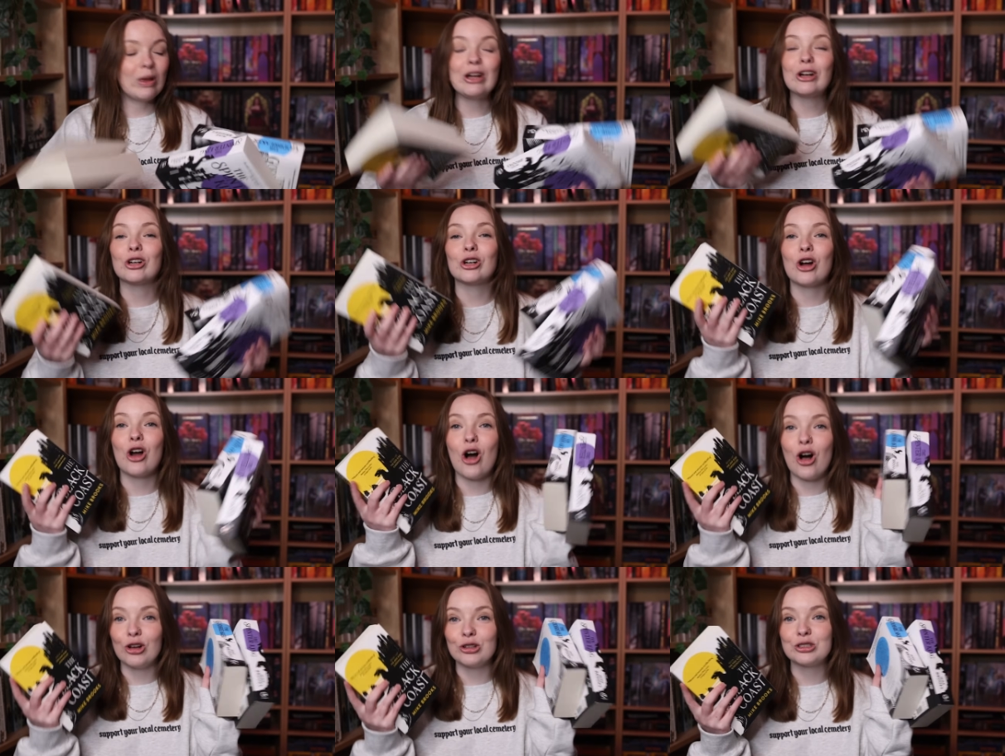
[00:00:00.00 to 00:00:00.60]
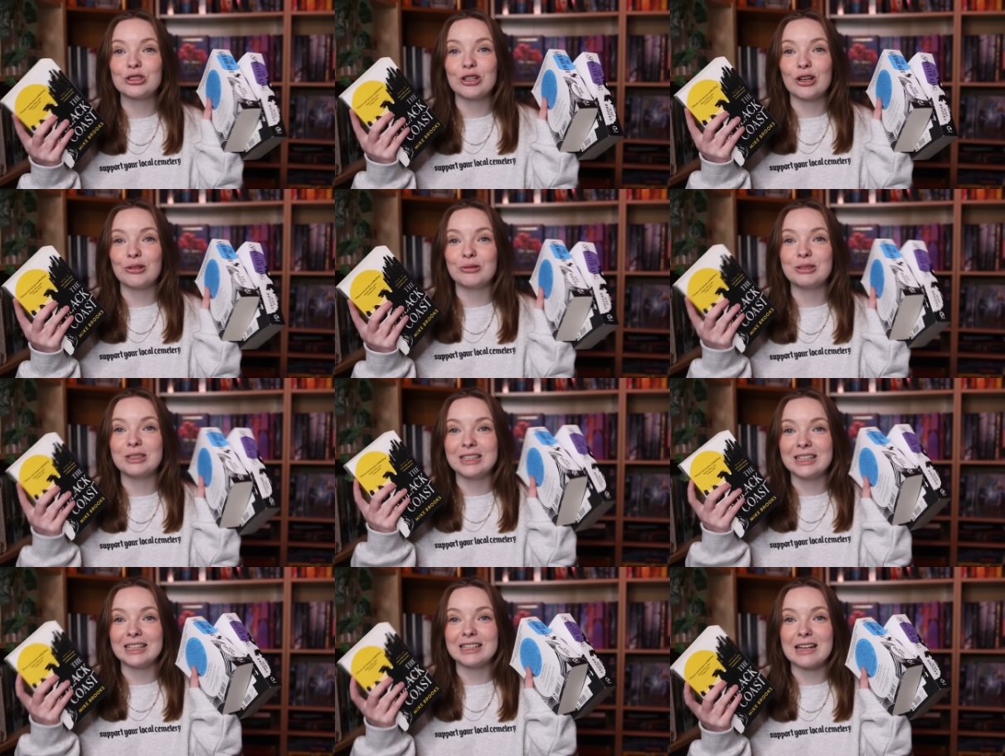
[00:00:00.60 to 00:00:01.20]
We are also
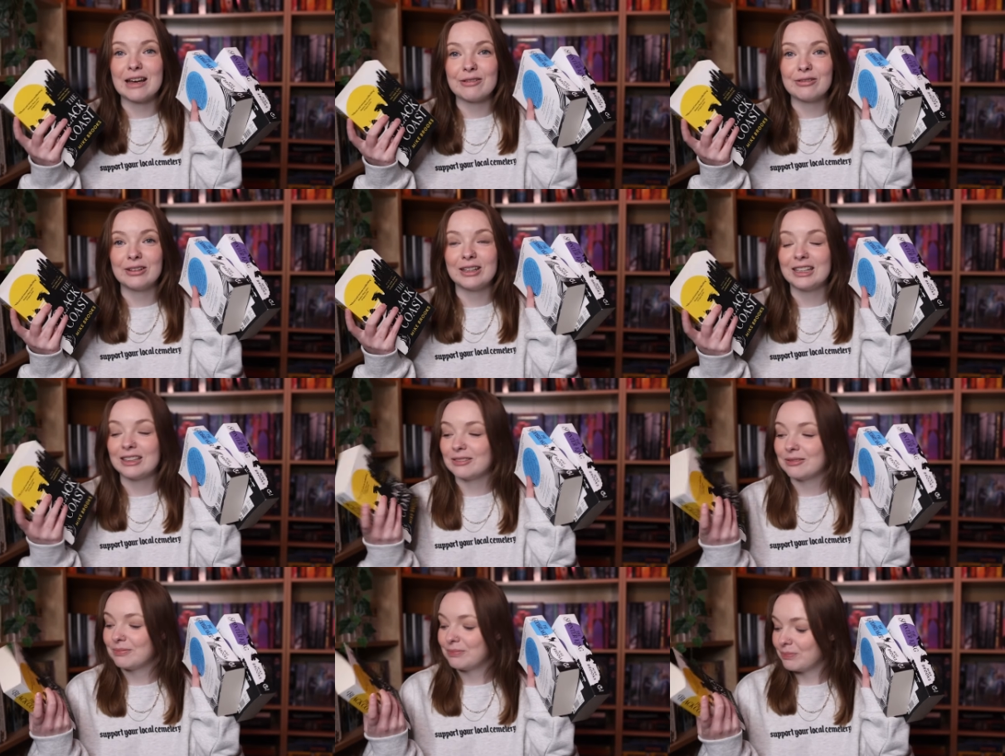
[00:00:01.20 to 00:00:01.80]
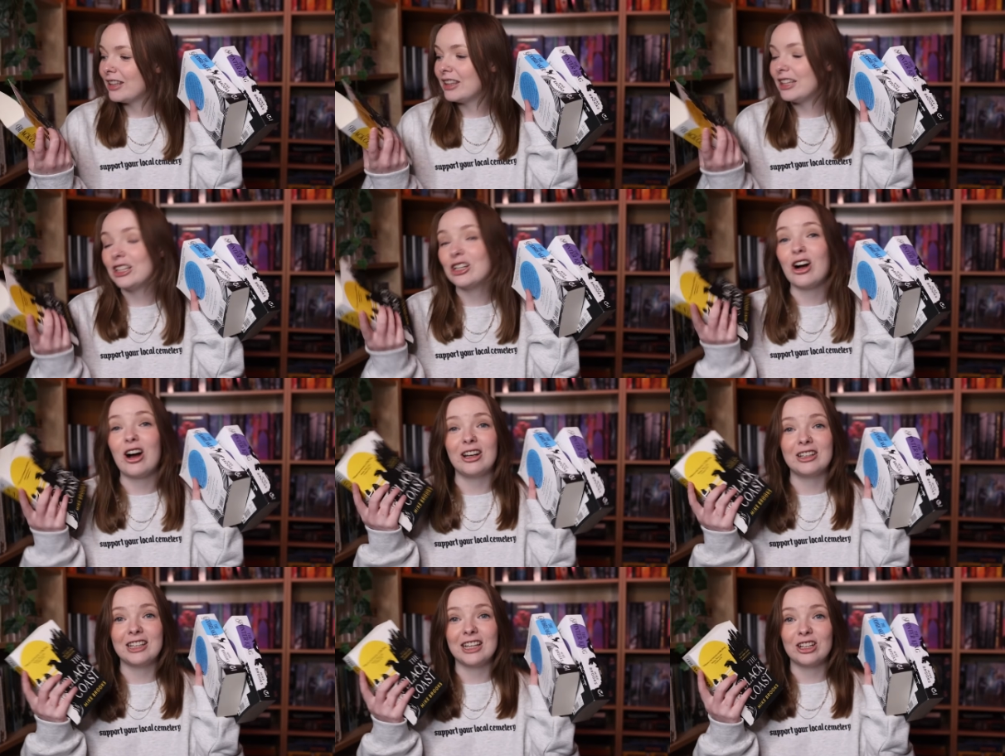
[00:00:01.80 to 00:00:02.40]
DNFing The
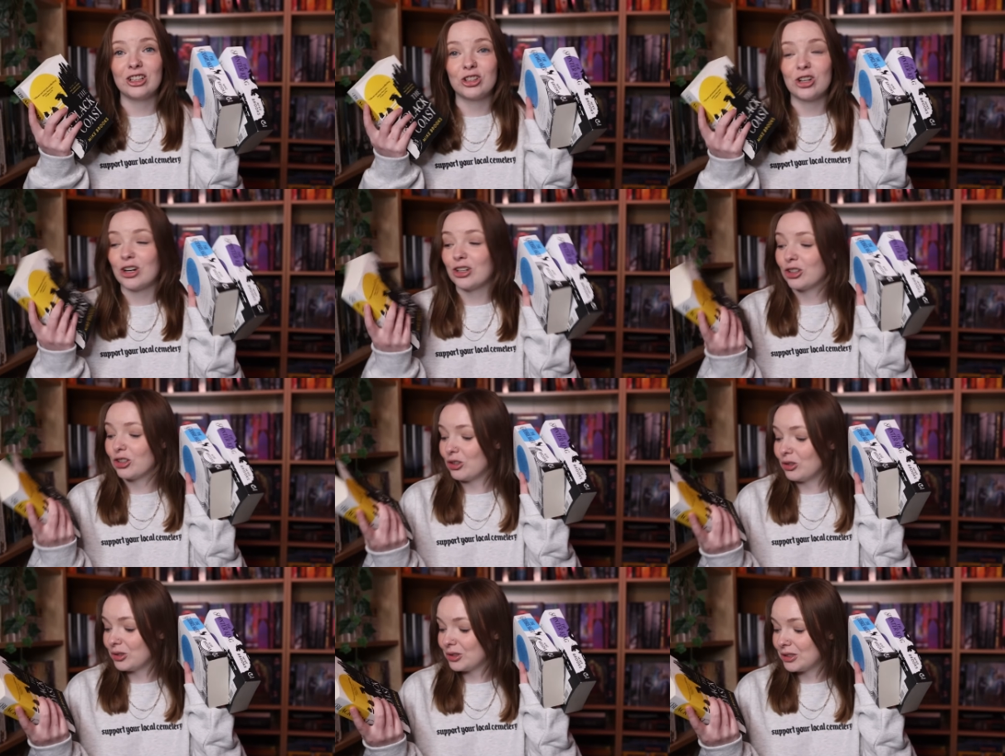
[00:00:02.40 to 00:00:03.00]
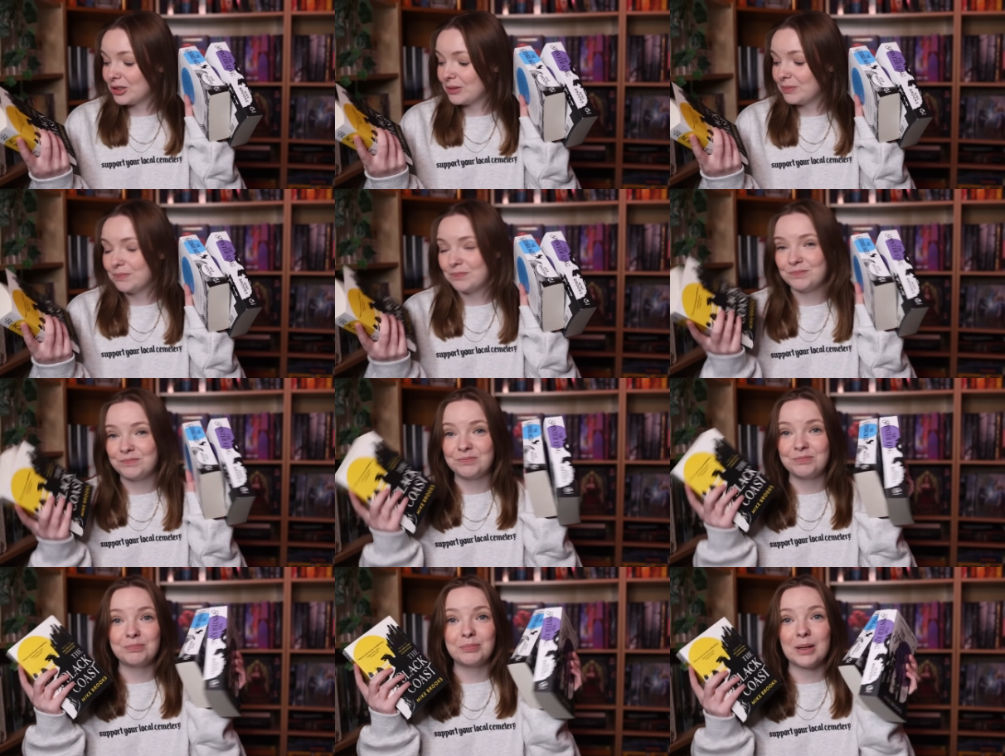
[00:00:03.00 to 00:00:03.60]
God King Chronicles
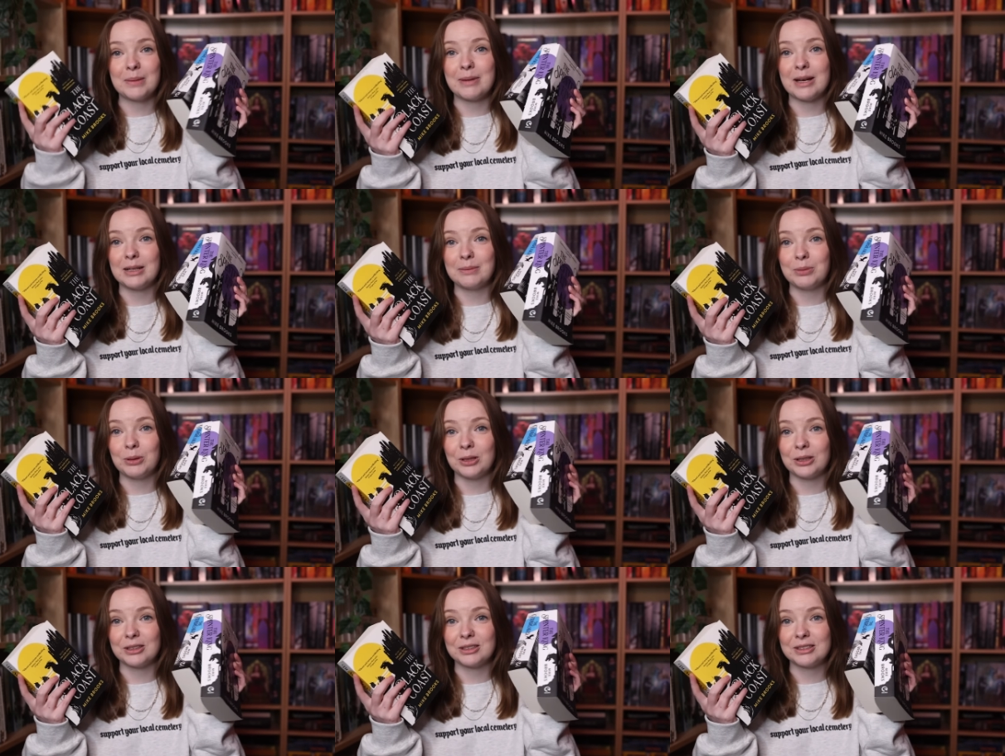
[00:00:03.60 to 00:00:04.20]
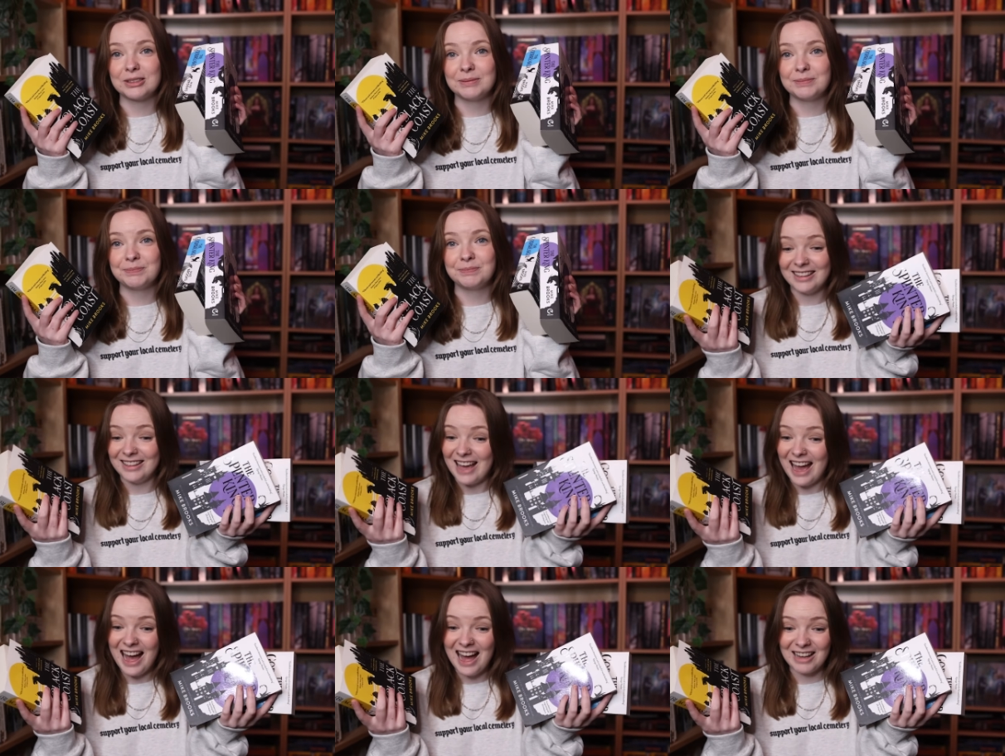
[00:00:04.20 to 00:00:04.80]
by Mike Brooks.
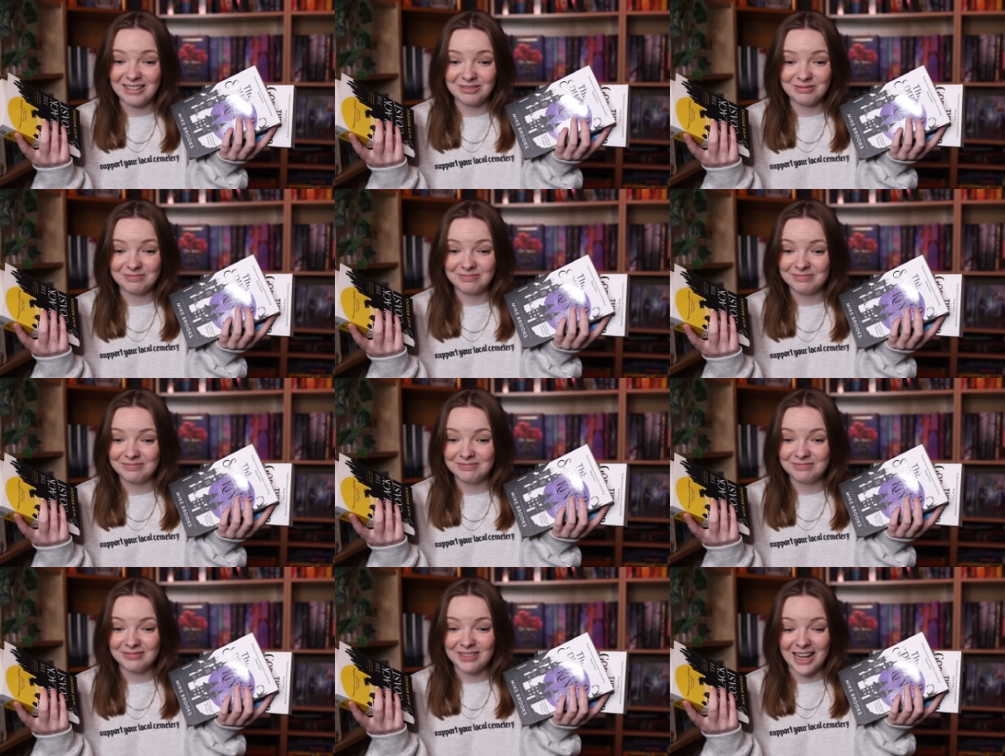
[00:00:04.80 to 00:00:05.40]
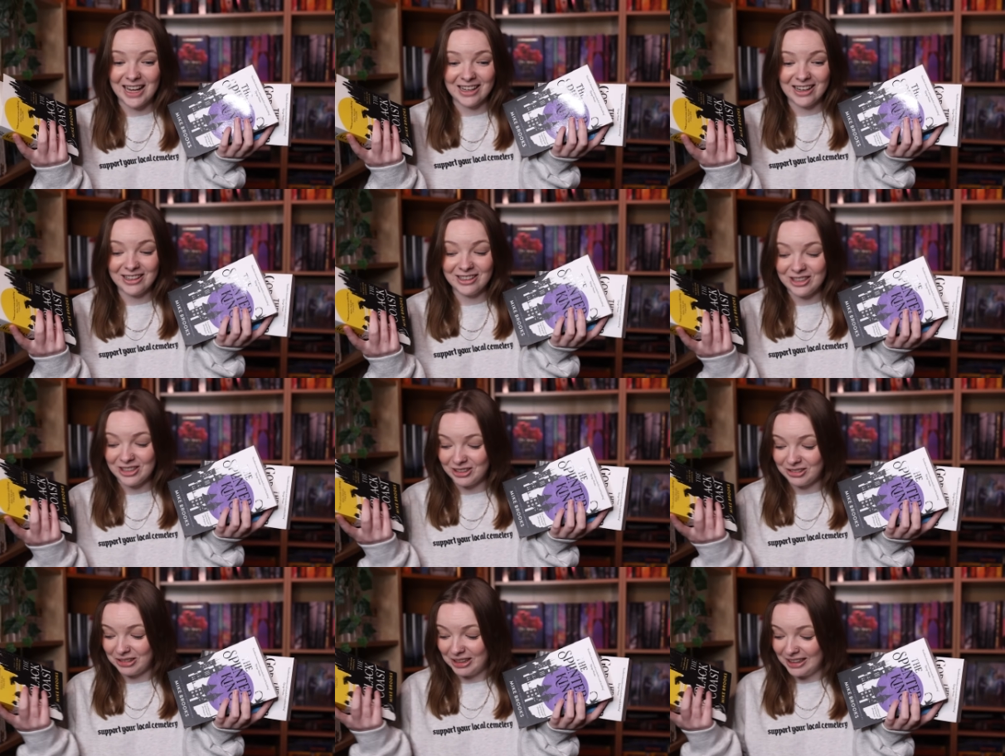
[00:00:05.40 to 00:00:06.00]
Yeah, I
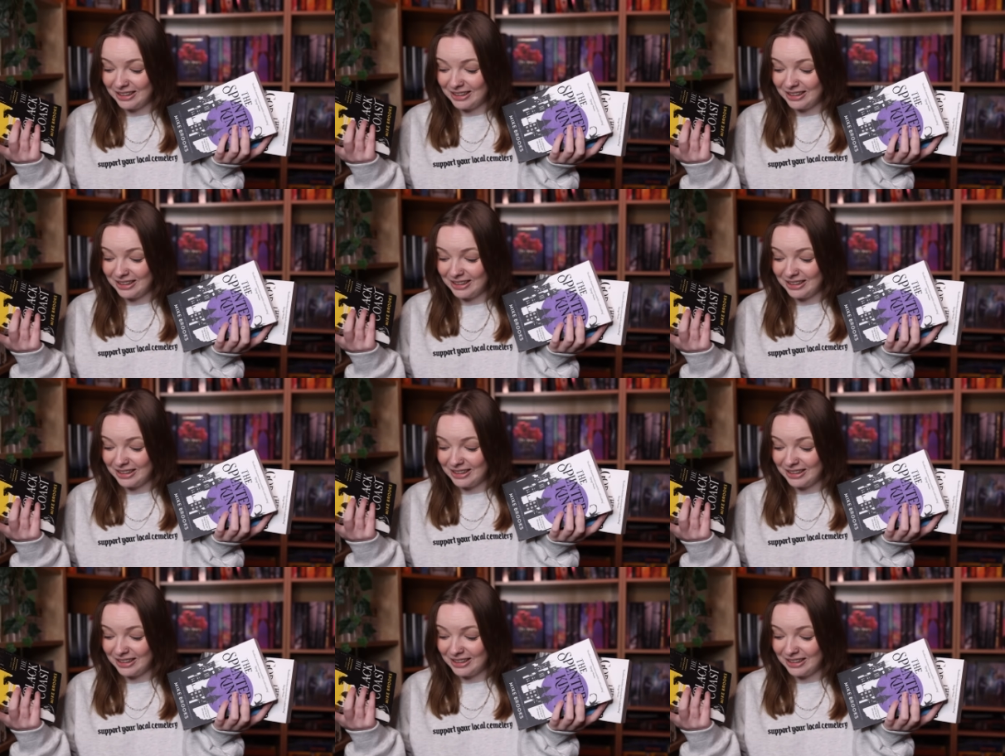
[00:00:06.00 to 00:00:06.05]
gotta do